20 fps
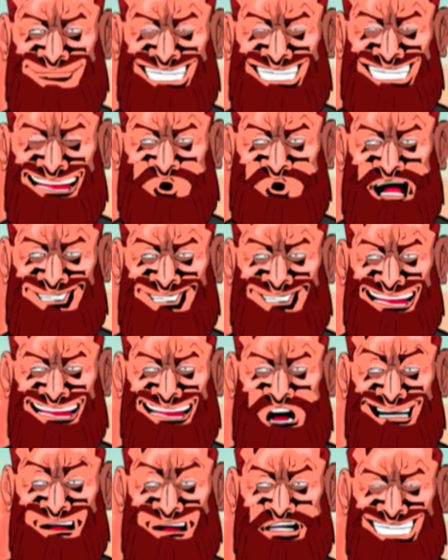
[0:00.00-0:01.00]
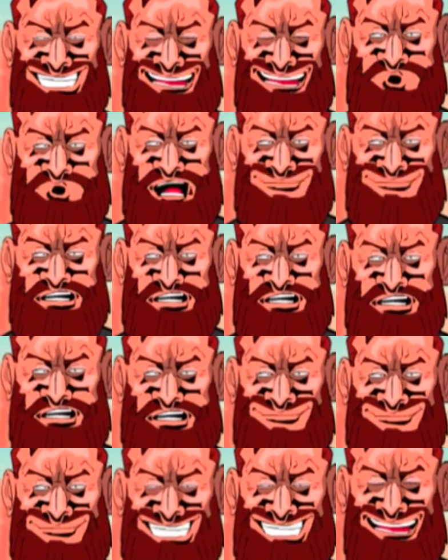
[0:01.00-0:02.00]
I've done so much for you, but
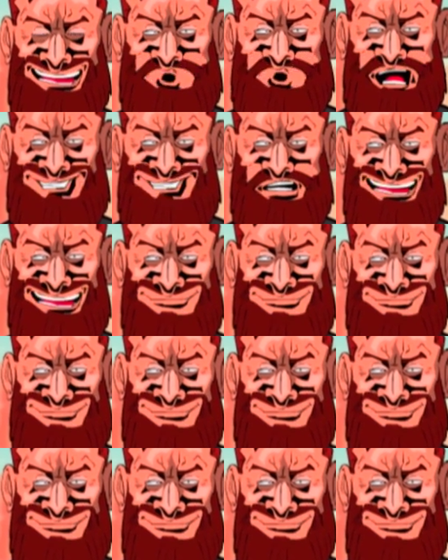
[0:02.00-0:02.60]
it's a shame.